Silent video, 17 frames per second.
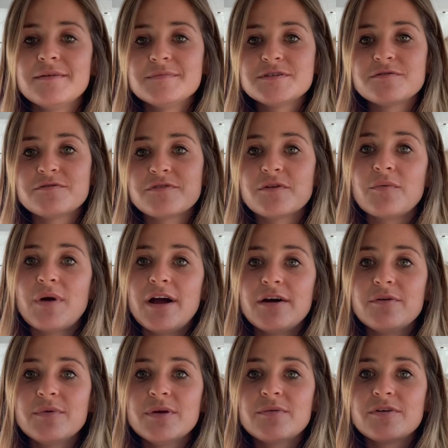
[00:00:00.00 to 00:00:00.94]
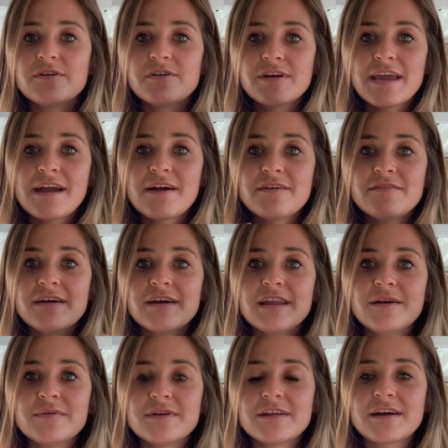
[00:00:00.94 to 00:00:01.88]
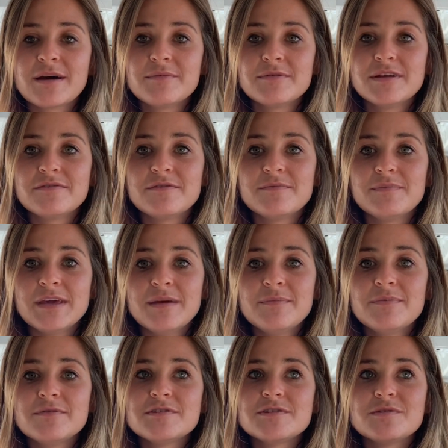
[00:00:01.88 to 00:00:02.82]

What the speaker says: So for a while we were caravanning with a couple different people,